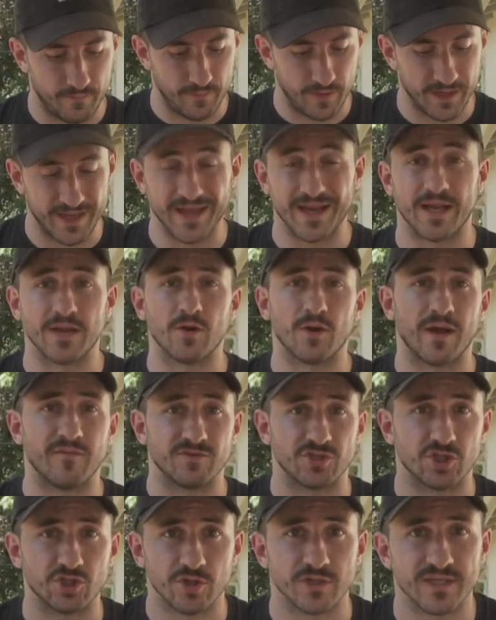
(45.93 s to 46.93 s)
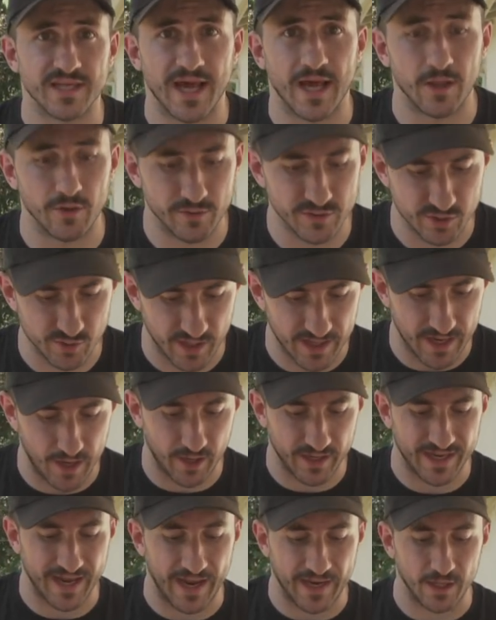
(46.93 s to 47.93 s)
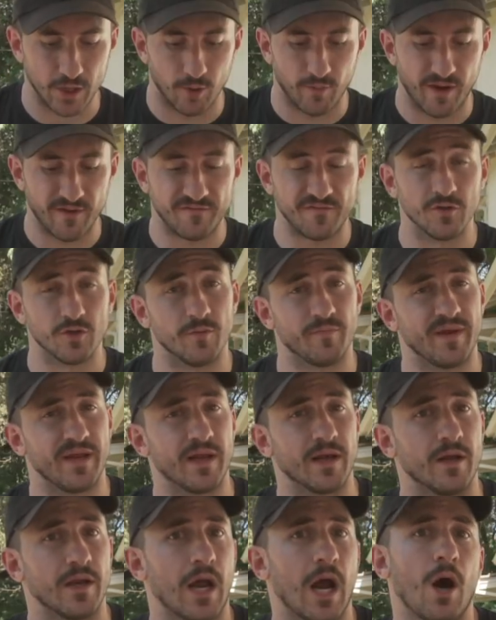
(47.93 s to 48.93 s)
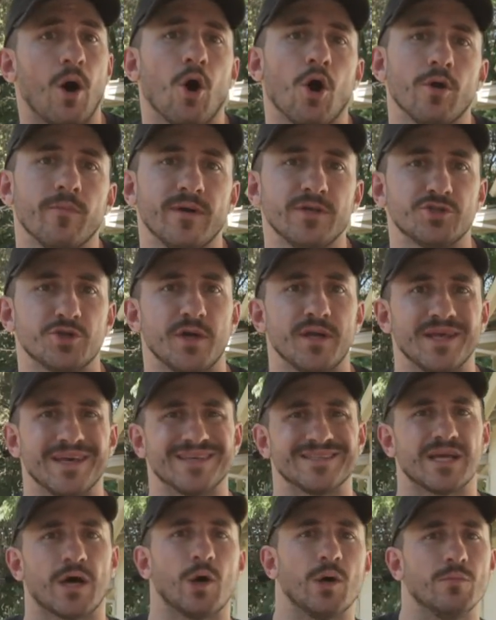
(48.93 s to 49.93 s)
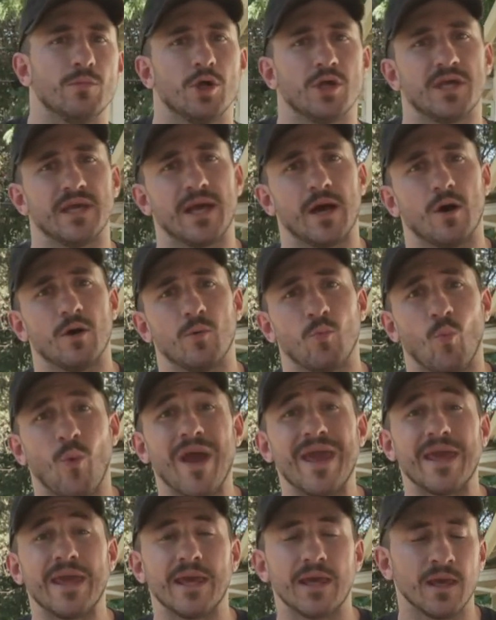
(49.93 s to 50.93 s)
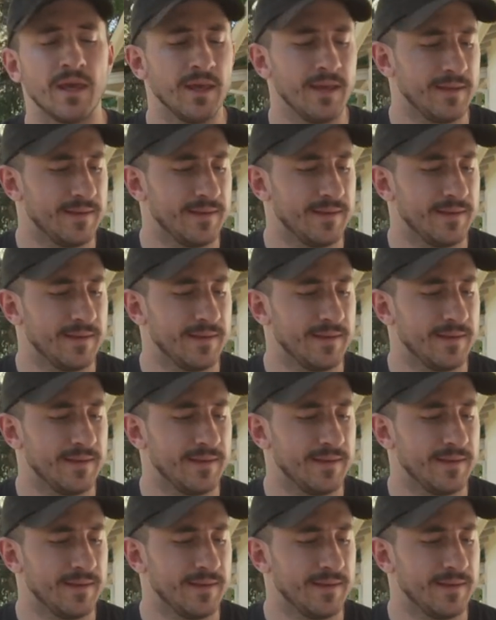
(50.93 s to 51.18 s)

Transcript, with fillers: Again, I don't have a strict calories right now. I kind of go by feel depending on how hard my training is, how I'm looking, how I'm weighing.